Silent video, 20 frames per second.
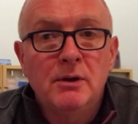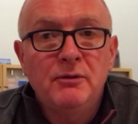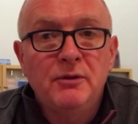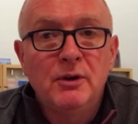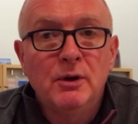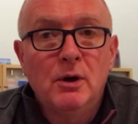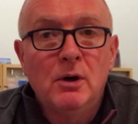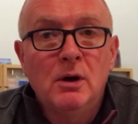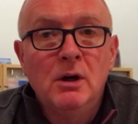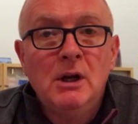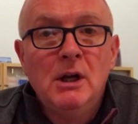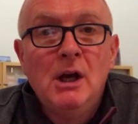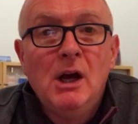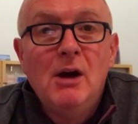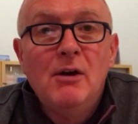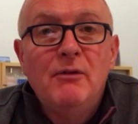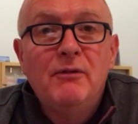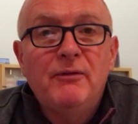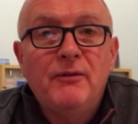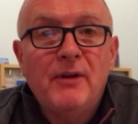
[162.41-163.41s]
If you're
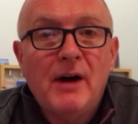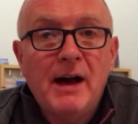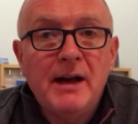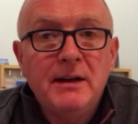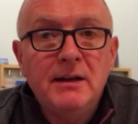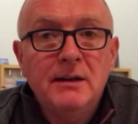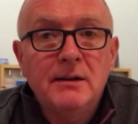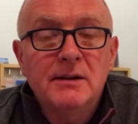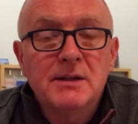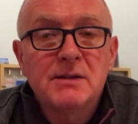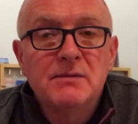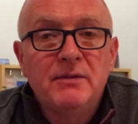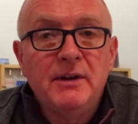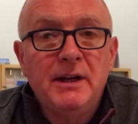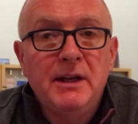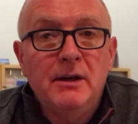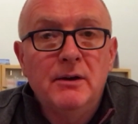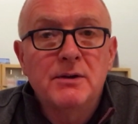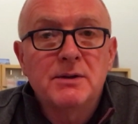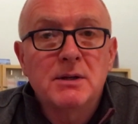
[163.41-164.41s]
finding this
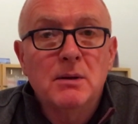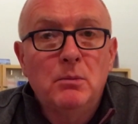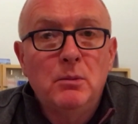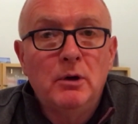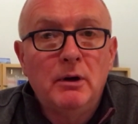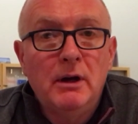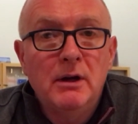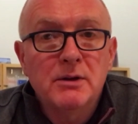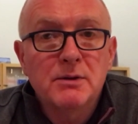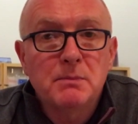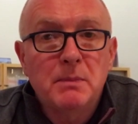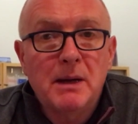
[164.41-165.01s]
video somewhere else,